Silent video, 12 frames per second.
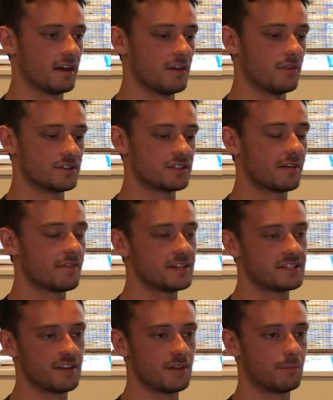The stuff they
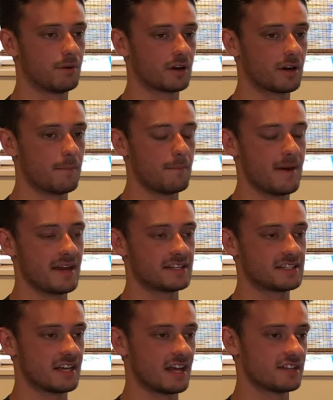say in the book makes
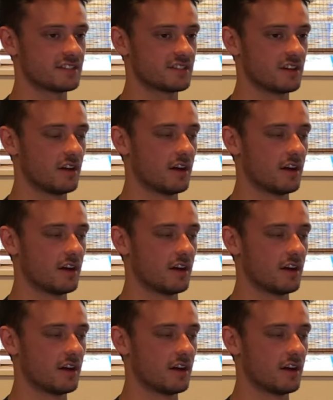sense,